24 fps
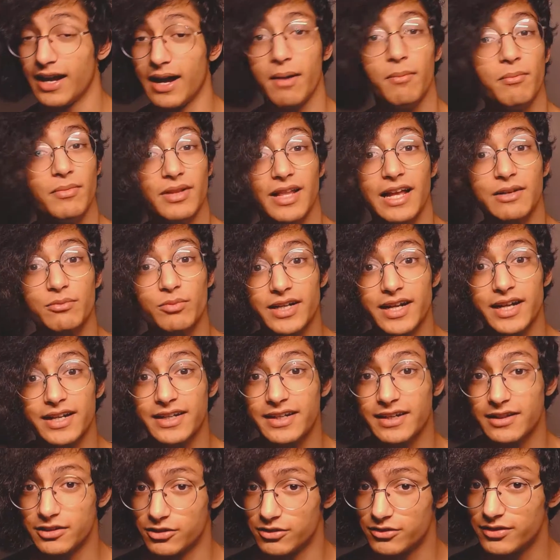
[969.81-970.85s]
I'm glad we're
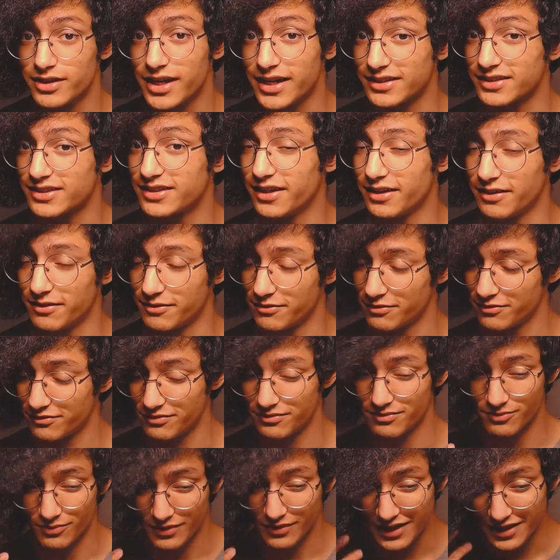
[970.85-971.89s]
getting a direct. If
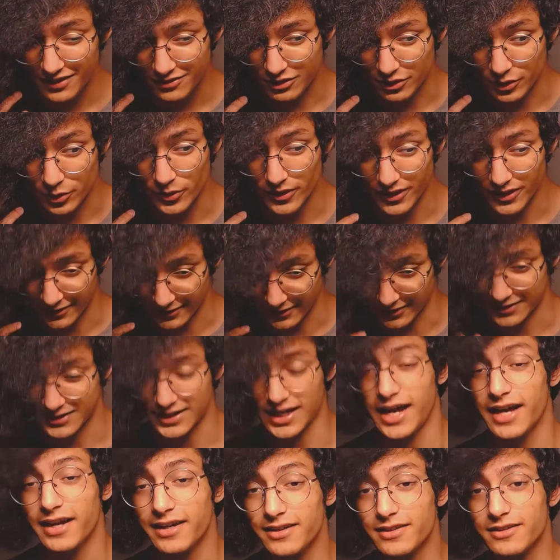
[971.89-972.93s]
they're doing an
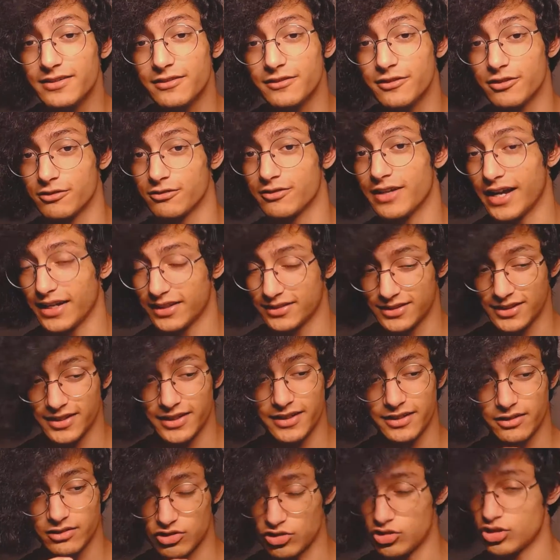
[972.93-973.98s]
entire direct
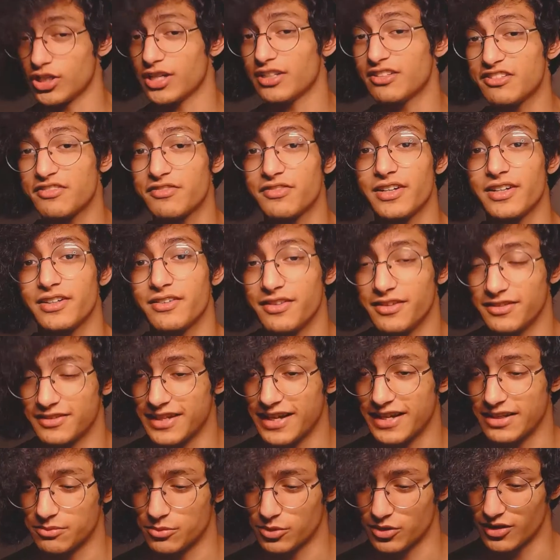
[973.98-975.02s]
just for this
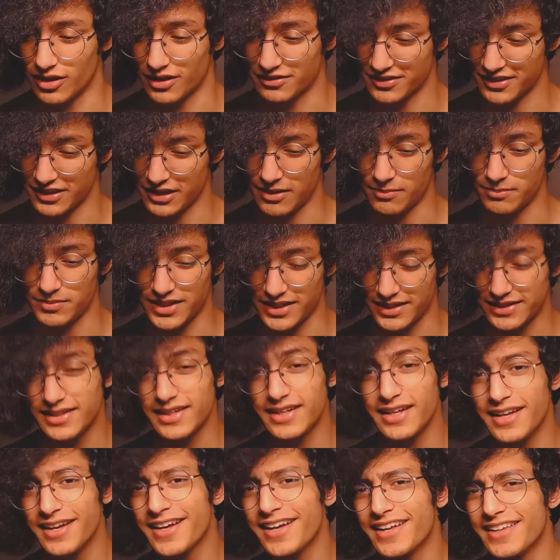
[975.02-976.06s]
Animal Crossing update,
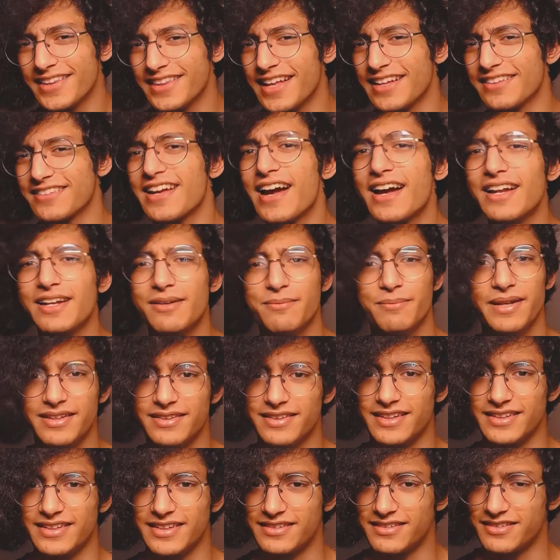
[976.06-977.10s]
that's gotta mean
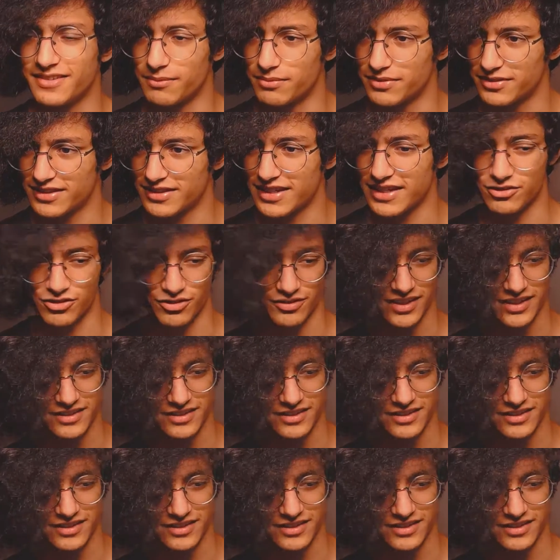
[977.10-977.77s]
that it's substantial.